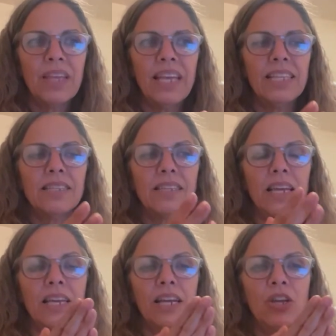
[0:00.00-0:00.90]
It's
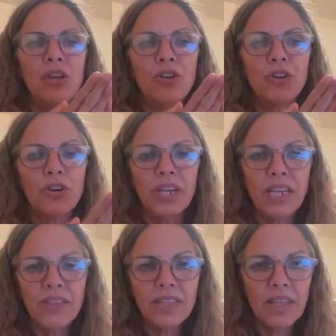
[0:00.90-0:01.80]
like you're
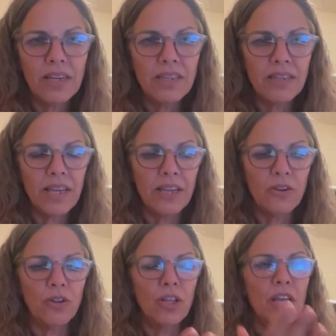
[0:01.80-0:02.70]
in the luck
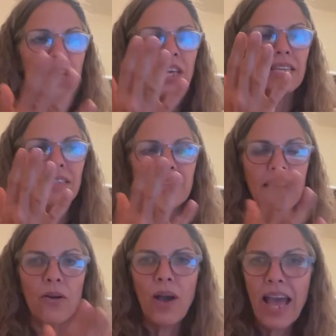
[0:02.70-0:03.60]
cycle. He's
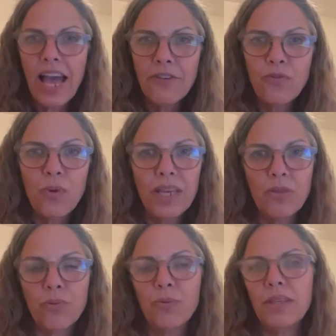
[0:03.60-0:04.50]
now halfway
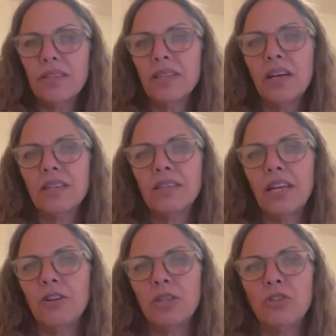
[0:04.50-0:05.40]
through this luck
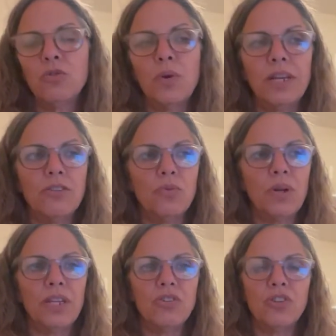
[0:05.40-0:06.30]
cycle in
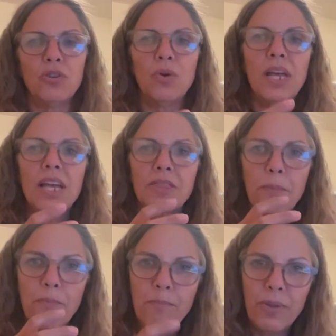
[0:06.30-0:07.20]
2022. The
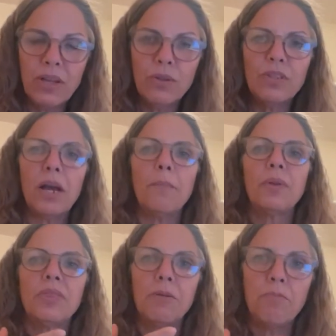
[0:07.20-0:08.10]
buildup.
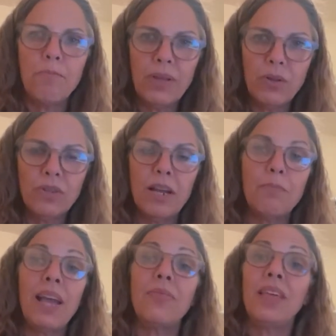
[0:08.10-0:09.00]

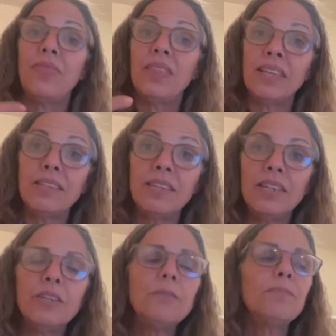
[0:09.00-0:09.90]
And then this
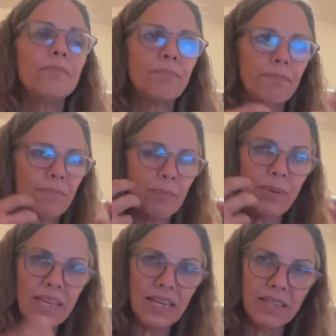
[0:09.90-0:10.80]
year,
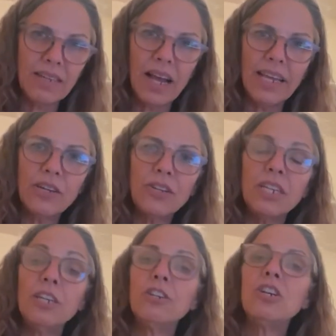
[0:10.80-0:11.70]
being a tiger
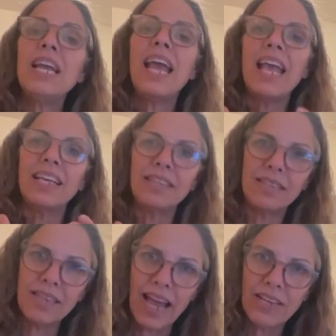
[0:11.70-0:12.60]
year,
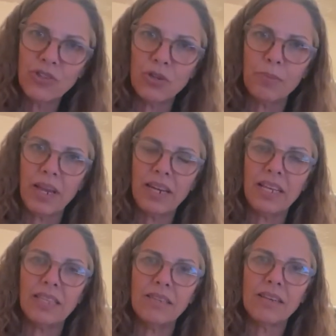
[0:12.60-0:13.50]

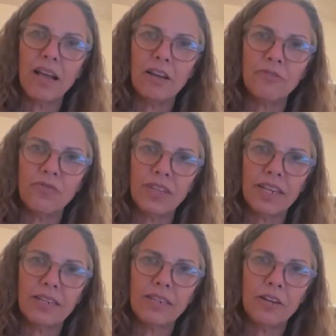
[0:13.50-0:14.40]
exacerbating this
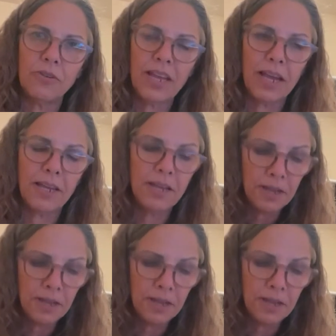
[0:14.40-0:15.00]
conflict, okay?